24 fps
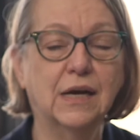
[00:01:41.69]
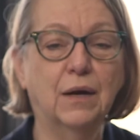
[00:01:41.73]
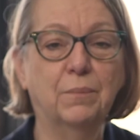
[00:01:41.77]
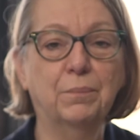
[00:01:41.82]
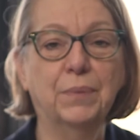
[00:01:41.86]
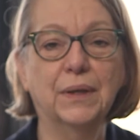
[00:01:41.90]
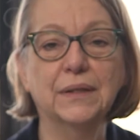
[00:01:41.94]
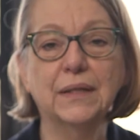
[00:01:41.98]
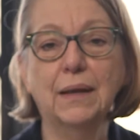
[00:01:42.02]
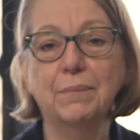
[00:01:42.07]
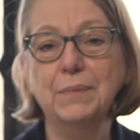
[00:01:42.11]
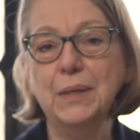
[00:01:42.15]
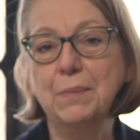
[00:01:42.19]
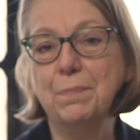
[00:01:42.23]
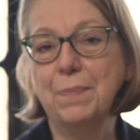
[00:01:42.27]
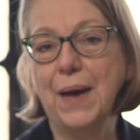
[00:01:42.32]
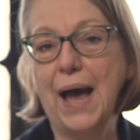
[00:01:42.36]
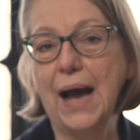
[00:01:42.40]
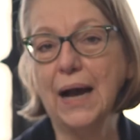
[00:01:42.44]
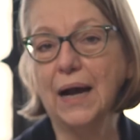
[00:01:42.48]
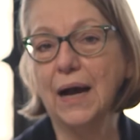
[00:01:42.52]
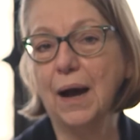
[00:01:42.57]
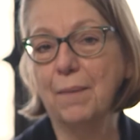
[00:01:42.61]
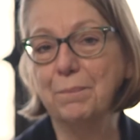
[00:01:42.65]
But let me
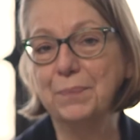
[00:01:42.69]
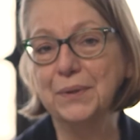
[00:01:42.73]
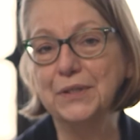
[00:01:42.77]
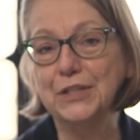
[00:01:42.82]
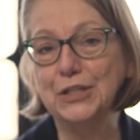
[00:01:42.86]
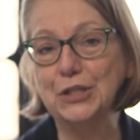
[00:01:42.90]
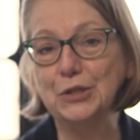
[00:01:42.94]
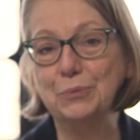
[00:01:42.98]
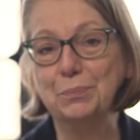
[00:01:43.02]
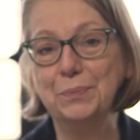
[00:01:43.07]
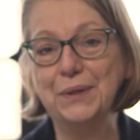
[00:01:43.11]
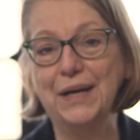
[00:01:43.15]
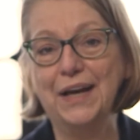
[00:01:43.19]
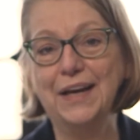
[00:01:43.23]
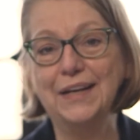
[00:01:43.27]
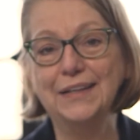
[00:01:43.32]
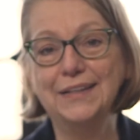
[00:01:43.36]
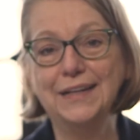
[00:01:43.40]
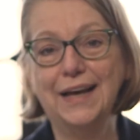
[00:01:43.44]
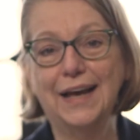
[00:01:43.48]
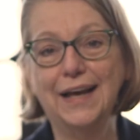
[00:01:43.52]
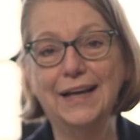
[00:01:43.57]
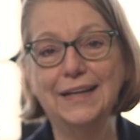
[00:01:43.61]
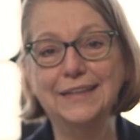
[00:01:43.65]
back up a little bit
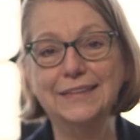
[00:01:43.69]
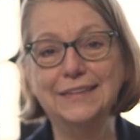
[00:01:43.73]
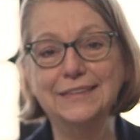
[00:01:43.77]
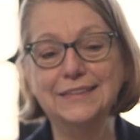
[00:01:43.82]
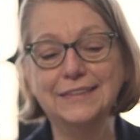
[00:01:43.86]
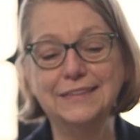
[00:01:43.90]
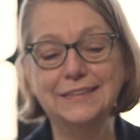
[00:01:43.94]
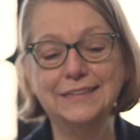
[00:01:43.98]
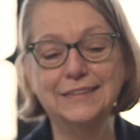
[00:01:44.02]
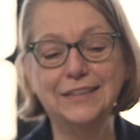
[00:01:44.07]
and